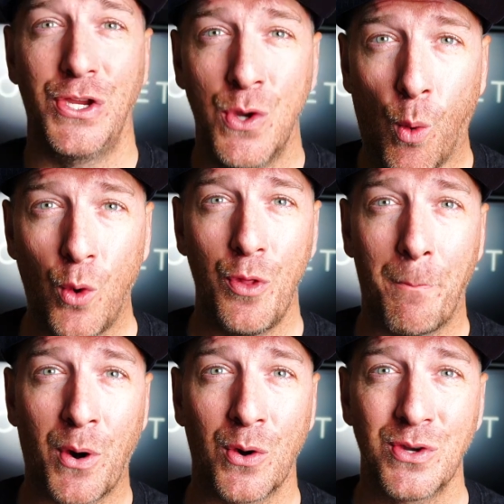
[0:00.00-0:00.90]
You're the
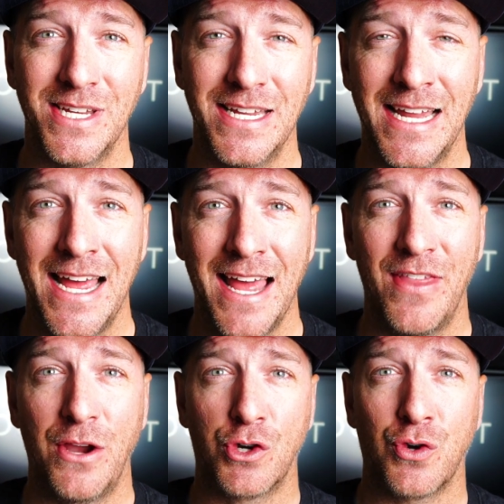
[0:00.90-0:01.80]
person
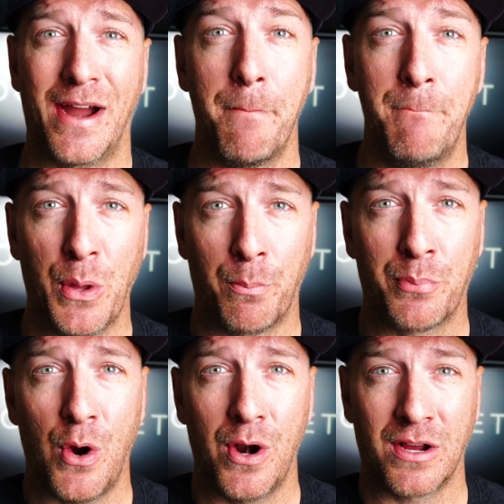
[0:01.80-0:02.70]
that you're trying to build
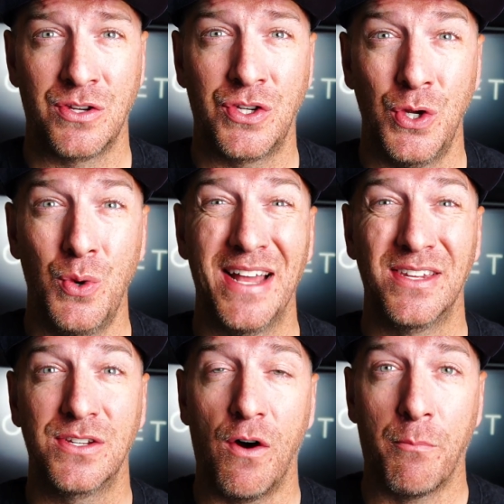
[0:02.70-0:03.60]
products to and
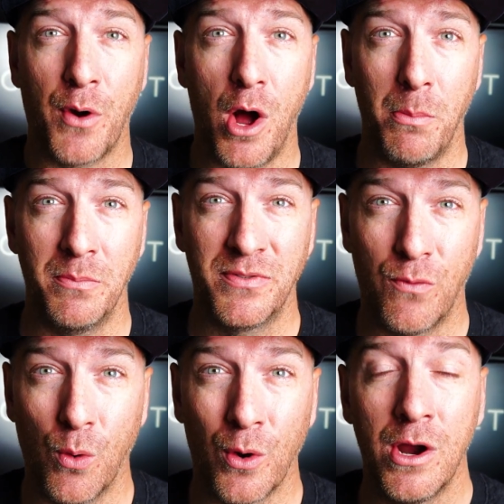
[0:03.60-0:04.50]
solve problems
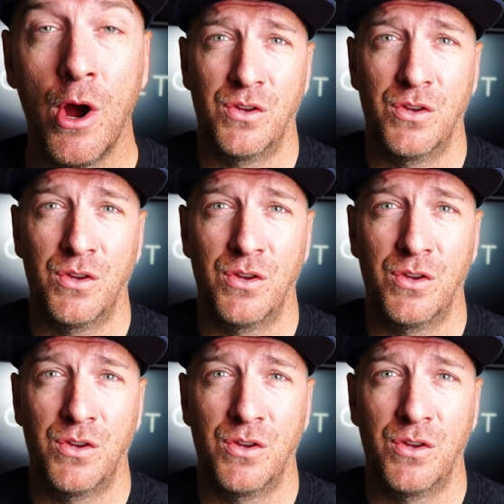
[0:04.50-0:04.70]
for.